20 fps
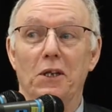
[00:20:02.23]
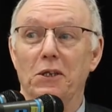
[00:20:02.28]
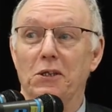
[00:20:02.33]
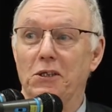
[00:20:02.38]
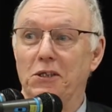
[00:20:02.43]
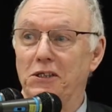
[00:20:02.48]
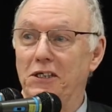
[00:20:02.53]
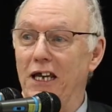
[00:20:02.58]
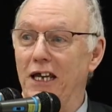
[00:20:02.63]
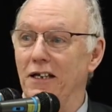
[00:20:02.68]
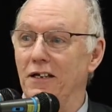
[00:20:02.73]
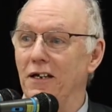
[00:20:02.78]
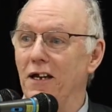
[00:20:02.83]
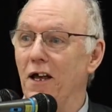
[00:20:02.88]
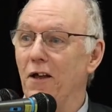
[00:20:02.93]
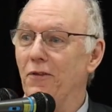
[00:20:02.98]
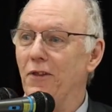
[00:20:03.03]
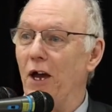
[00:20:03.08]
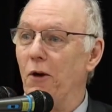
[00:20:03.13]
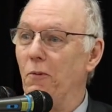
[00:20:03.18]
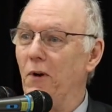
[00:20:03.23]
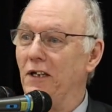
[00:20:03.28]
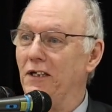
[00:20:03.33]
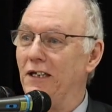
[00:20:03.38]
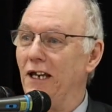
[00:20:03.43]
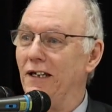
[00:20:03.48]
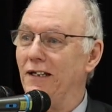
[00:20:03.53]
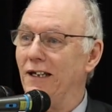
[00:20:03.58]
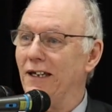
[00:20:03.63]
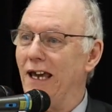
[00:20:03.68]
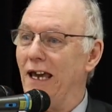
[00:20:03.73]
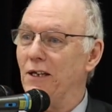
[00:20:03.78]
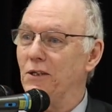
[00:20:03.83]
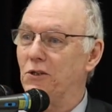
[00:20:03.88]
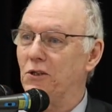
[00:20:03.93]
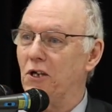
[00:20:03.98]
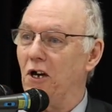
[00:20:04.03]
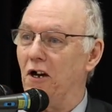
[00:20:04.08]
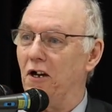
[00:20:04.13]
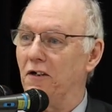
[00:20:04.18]
the sin that we did
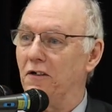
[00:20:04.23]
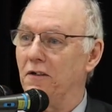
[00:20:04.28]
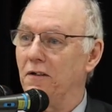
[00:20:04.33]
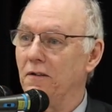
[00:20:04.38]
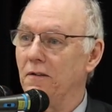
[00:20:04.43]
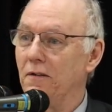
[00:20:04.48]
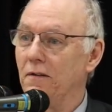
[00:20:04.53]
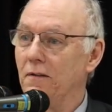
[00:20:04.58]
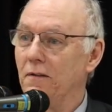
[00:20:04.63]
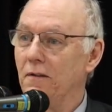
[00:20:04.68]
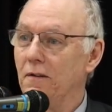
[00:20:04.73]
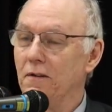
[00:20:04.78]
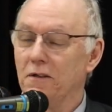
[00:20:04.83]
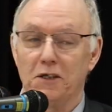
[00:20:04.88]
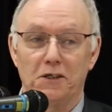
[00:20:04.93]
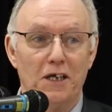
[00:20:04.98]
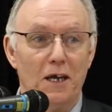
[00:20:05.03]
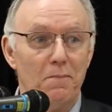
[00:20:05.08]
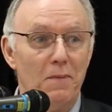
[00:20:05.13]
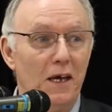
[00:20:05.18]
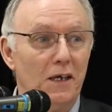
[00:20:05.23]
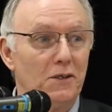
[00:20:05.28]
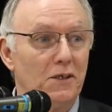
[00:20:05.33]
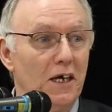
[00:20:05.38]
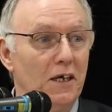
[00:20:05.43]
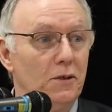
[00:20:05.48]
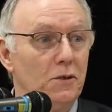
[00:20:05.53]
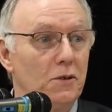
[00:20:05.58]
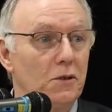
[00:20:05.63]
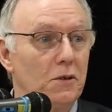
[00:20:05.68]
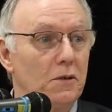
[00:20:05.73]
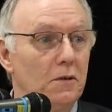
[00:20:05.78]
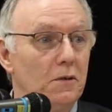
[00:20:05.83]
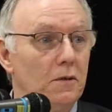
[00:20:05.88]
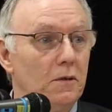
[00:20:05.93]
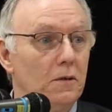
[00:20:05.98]
against God. Does that make sense?